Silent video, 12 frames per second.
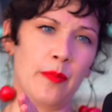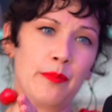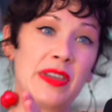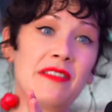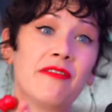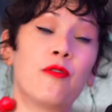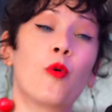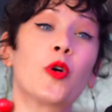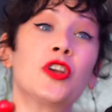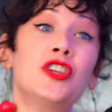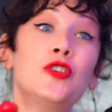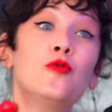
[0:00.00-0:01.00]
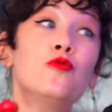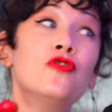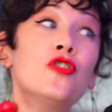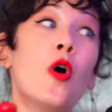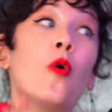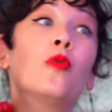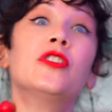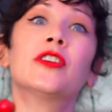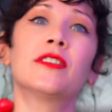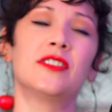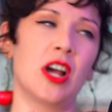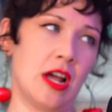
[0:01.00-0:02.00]
before you know
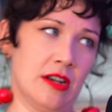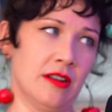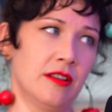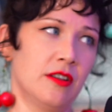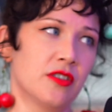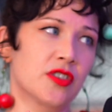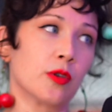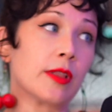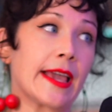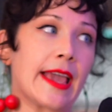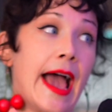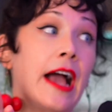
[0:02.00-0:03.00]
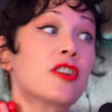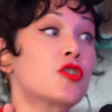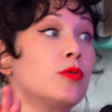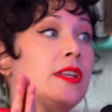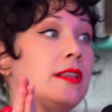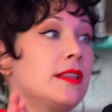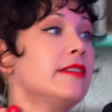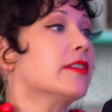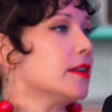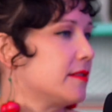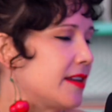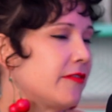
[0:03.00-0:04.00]
you're done. So, like, actually leave
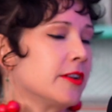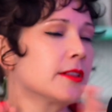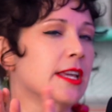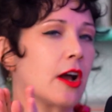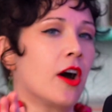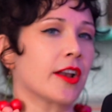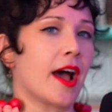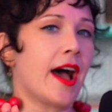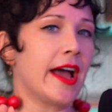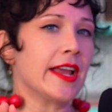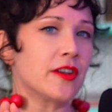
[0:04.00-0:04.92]
it definitely on a high